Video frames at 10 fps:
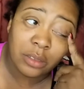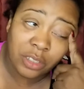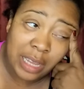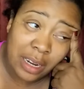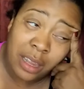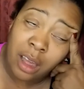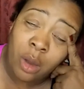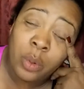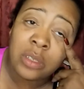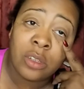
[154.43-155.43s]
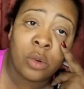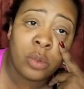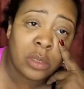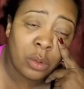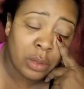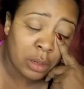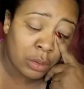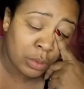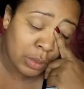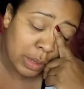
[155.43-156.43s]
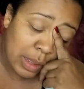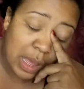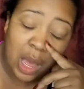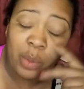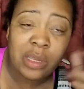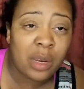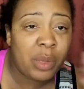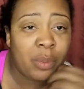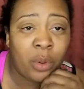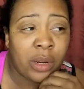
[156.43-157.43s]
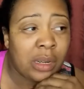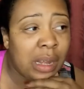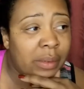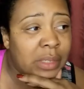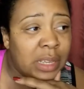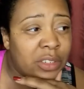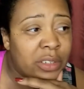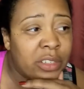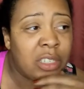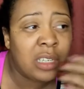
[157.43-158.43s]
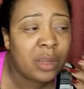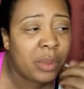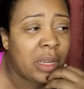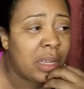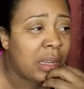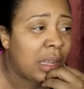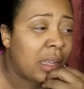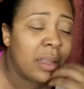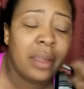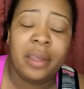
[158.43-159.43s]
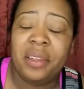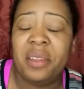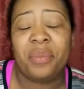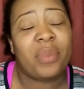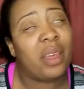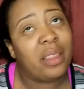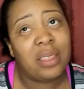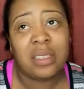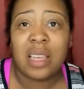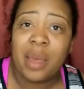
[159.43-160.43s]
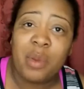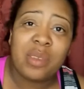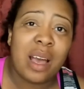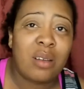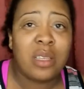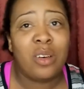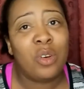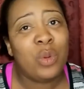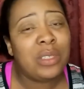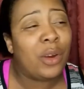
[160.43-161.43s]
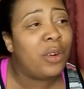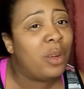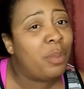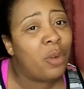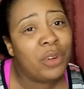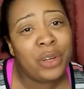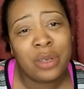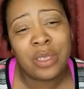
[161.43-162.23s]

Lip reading: She got to always know what's going on. Always got to be part of the conversation. She come in like, at the Samuels household, we turn up over here.